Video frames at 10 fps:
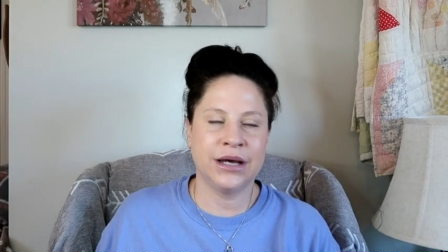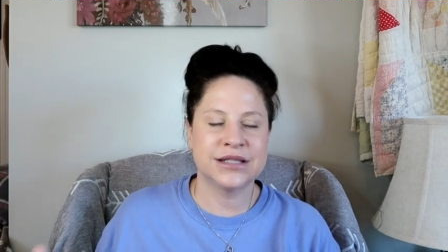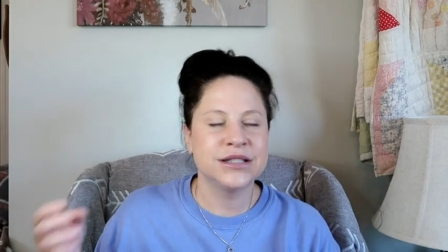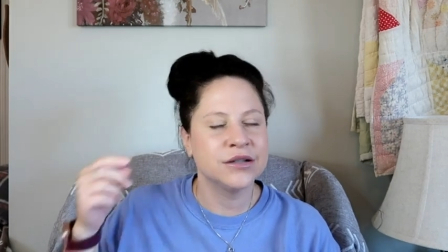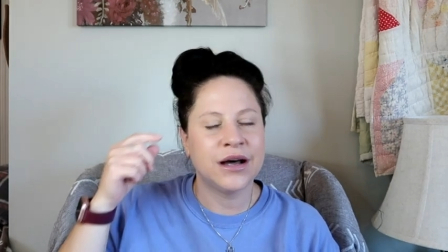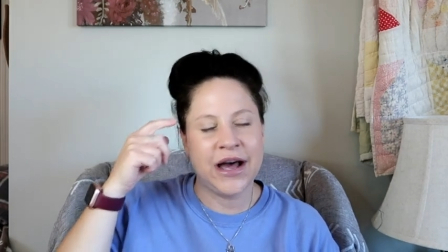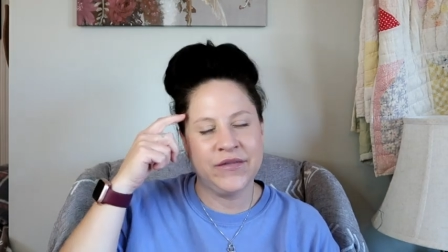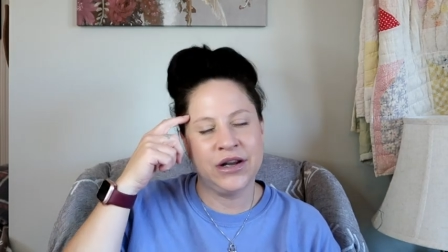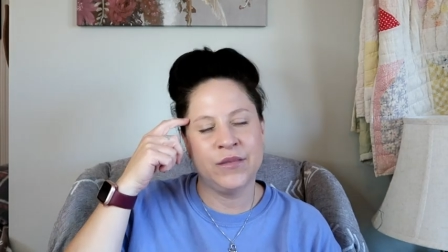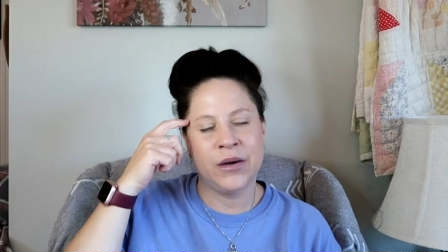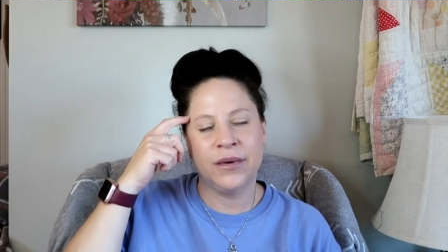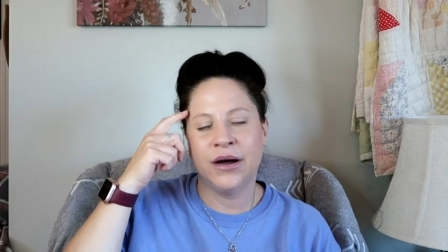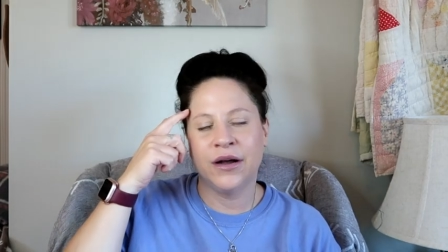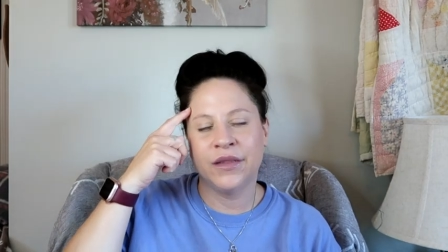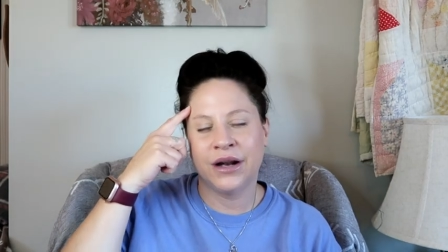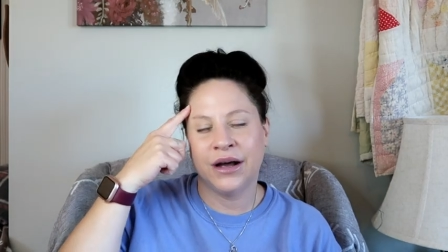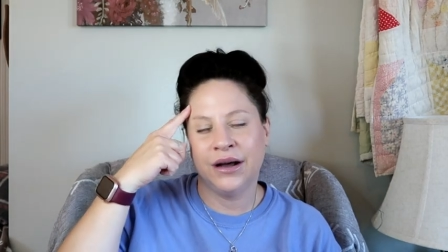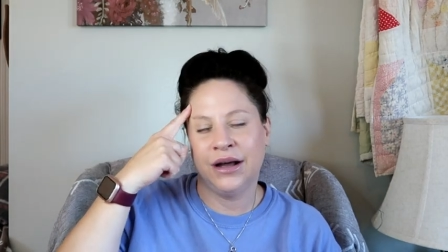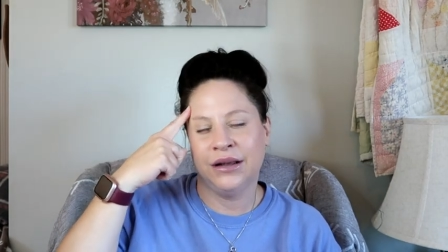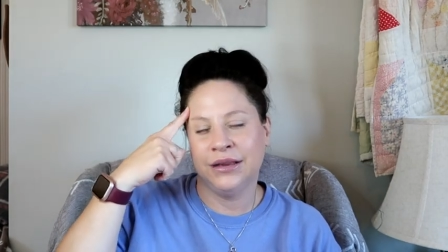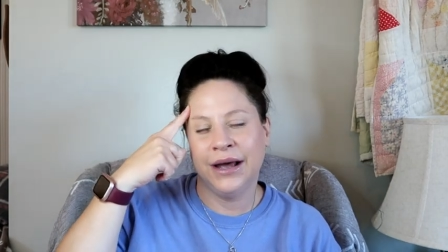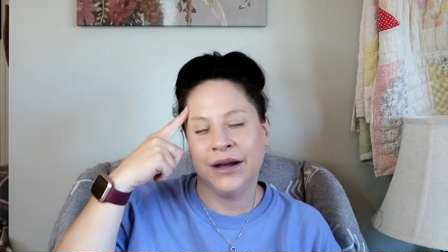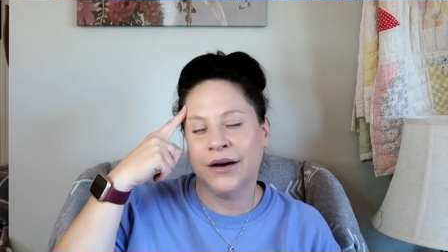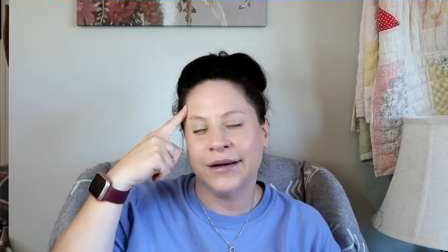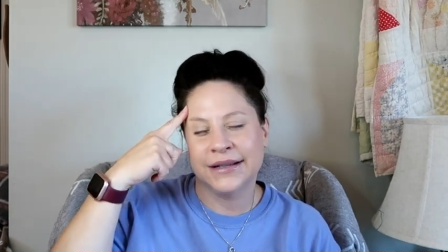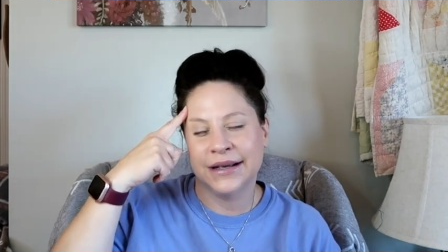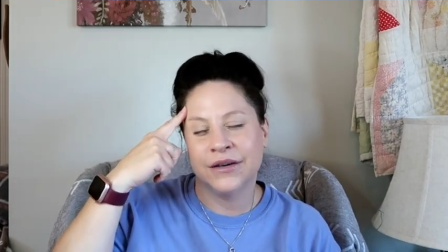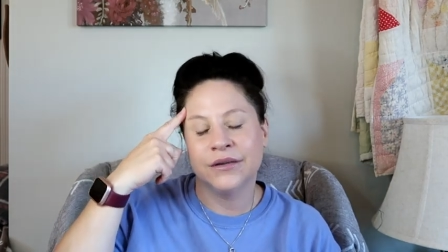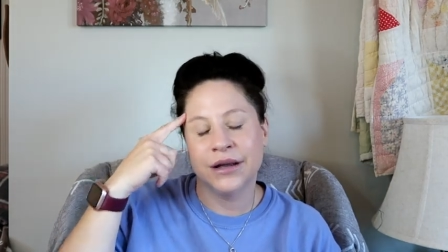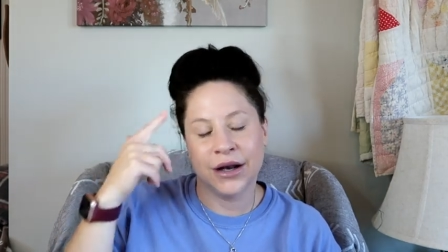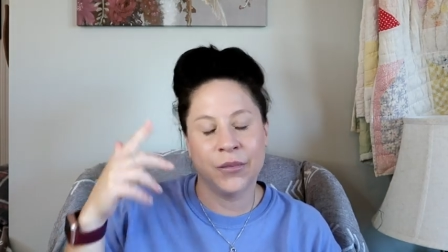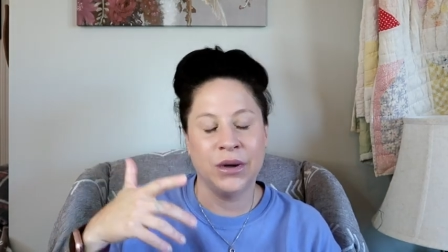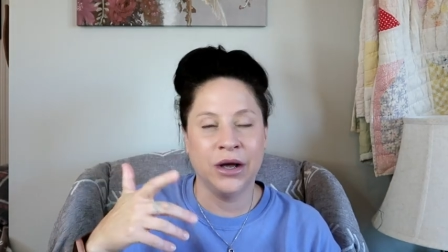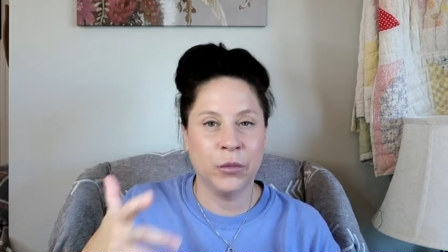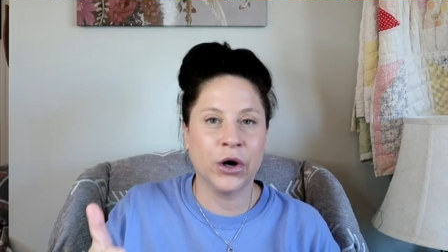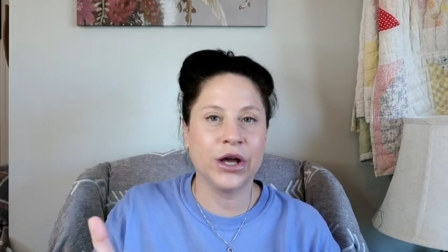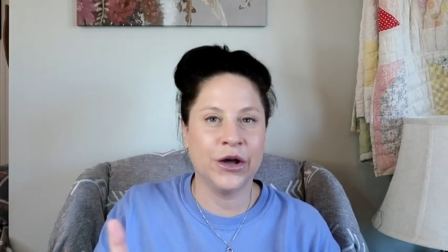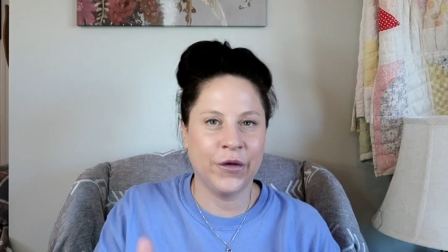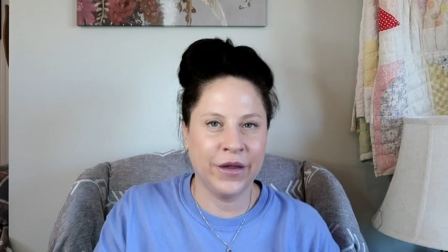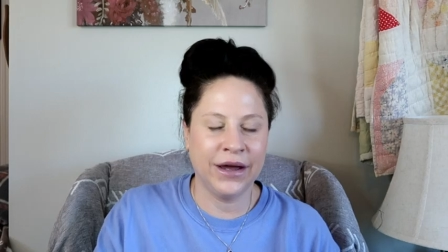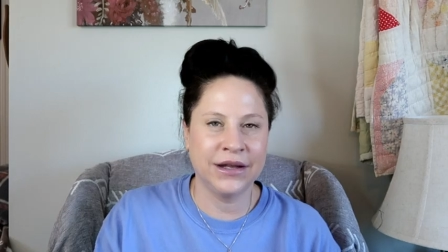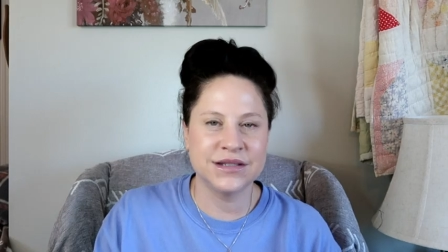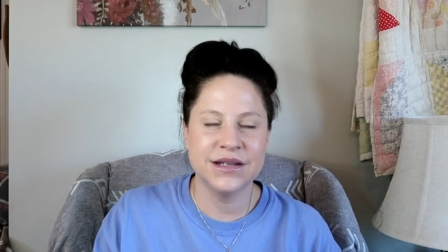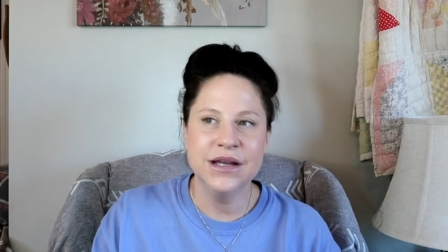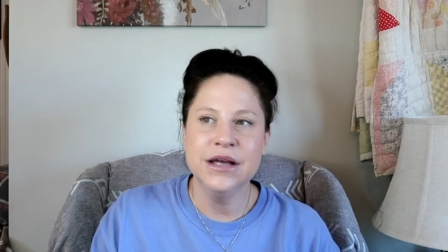I still have it in my mind that I, I let God down and I'm, I'm working on that.